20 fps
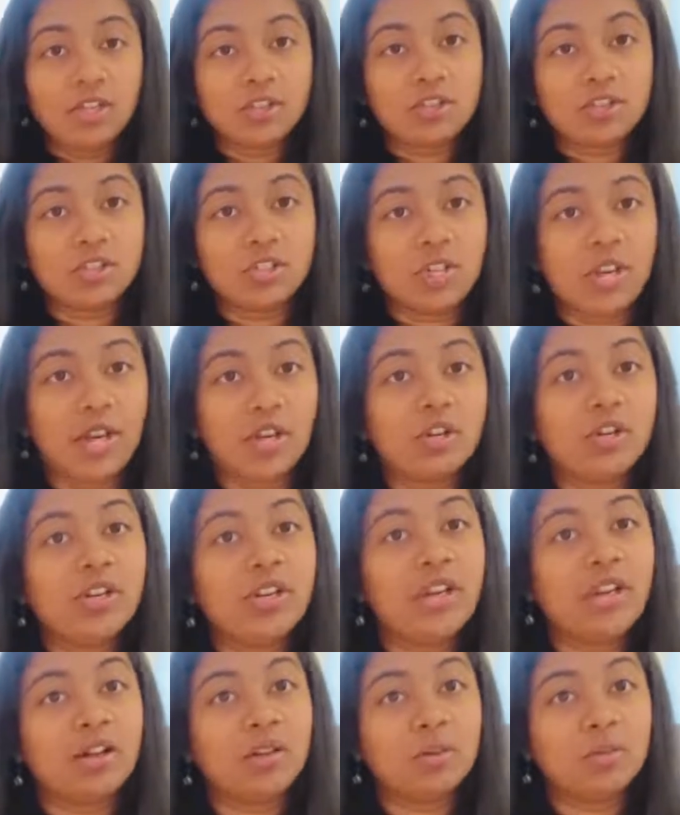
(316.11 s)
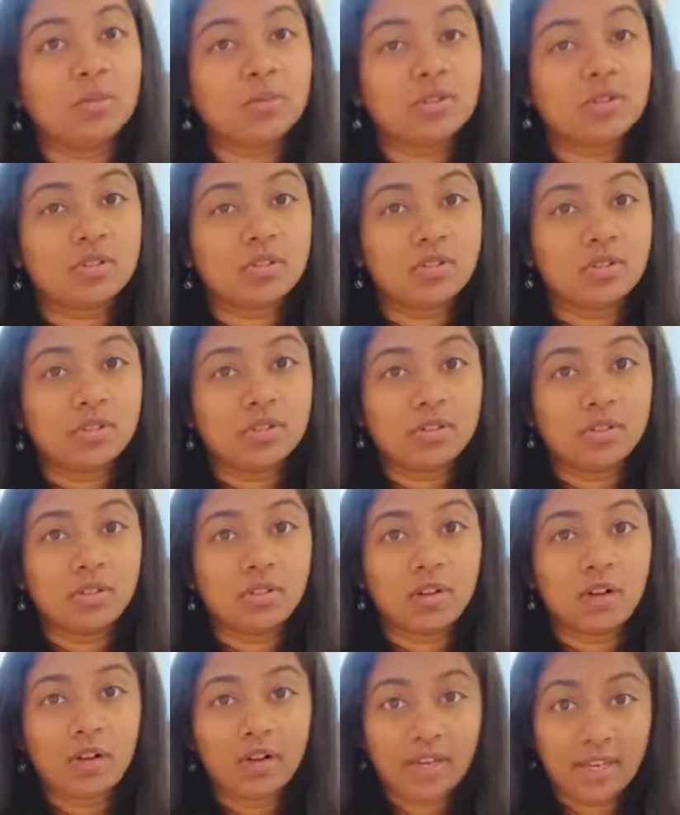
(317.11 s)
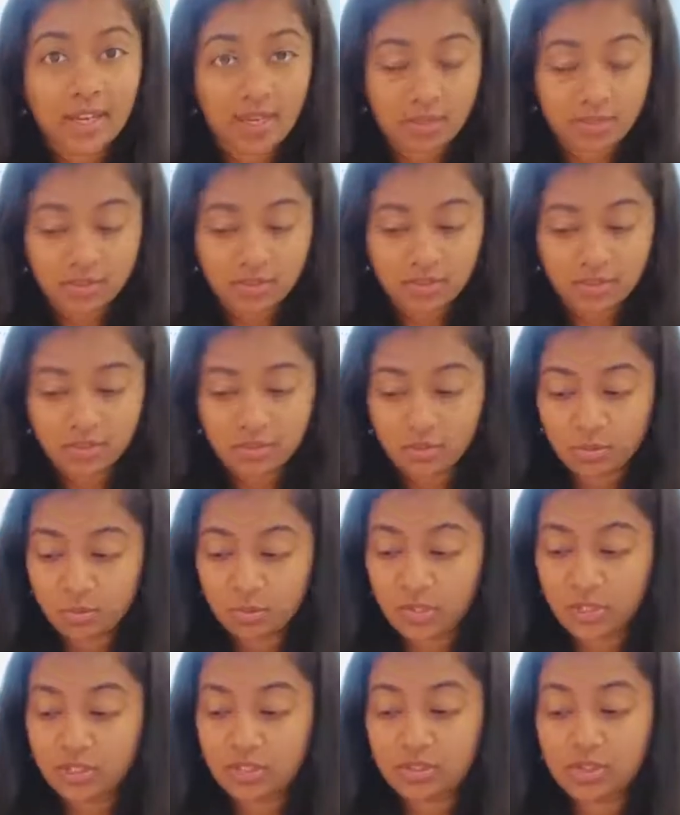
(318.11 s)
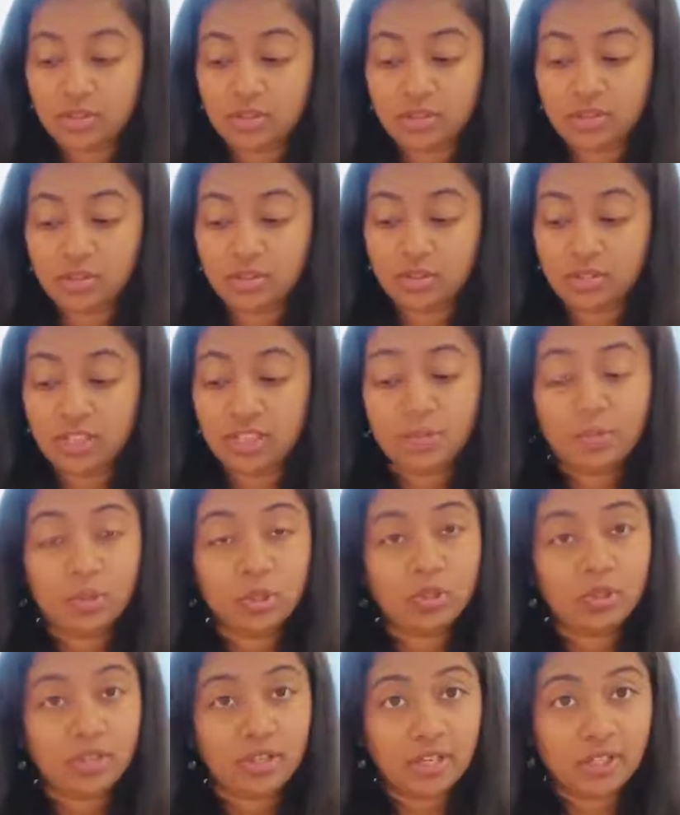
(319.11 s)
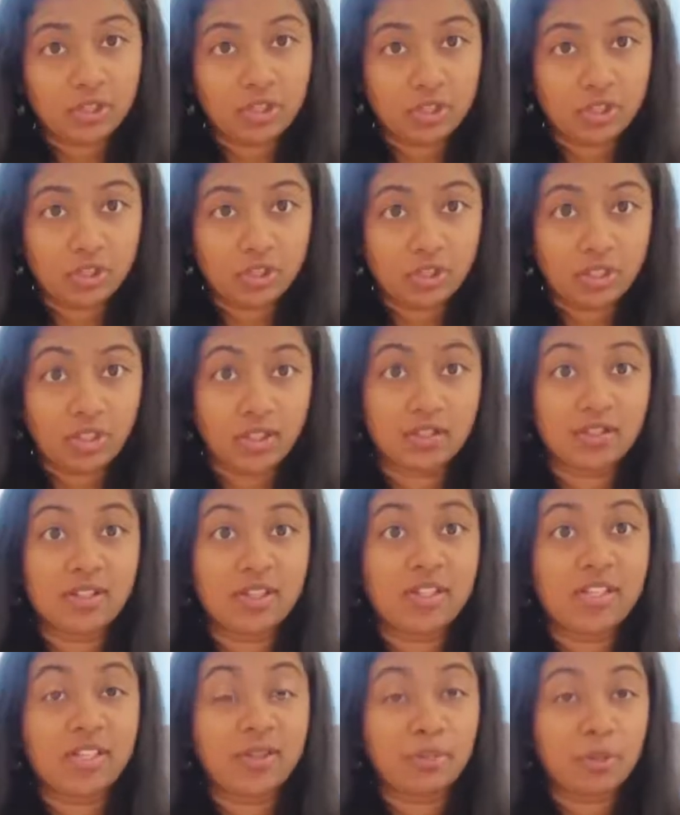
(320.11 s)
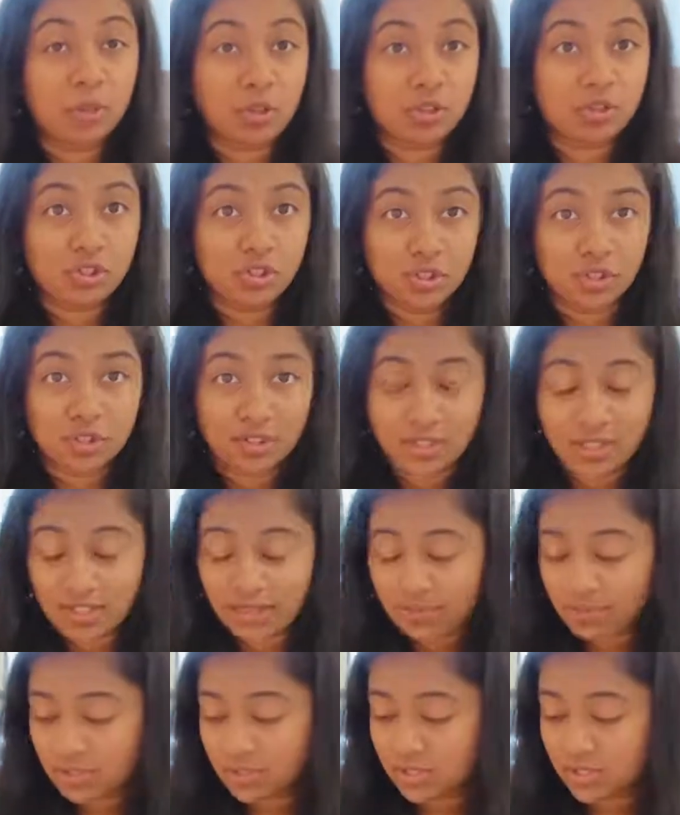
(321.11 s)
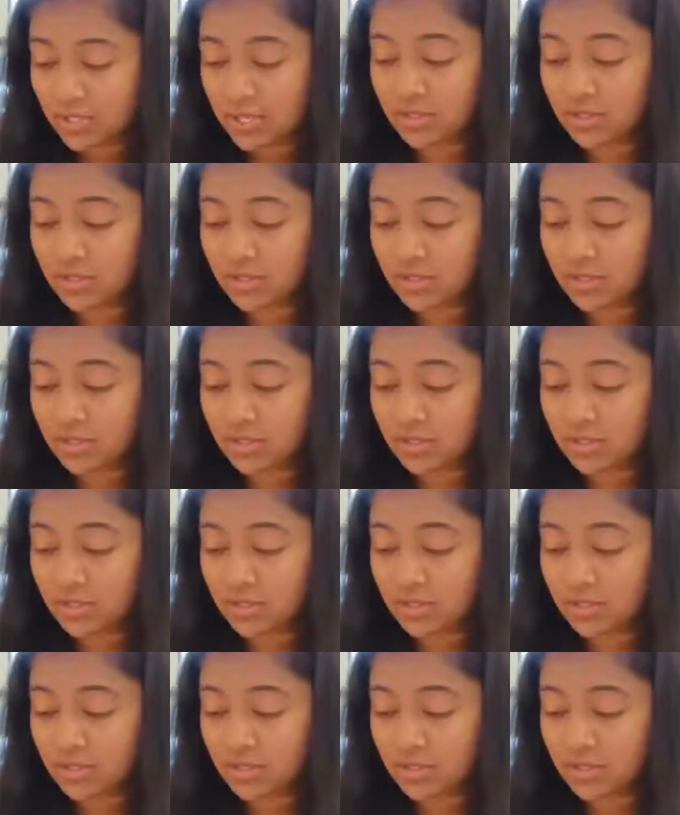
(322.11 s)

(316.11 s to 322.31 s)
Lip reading: So jaggery helps, again, with keeping your digestion healthy, keeping your sugar levels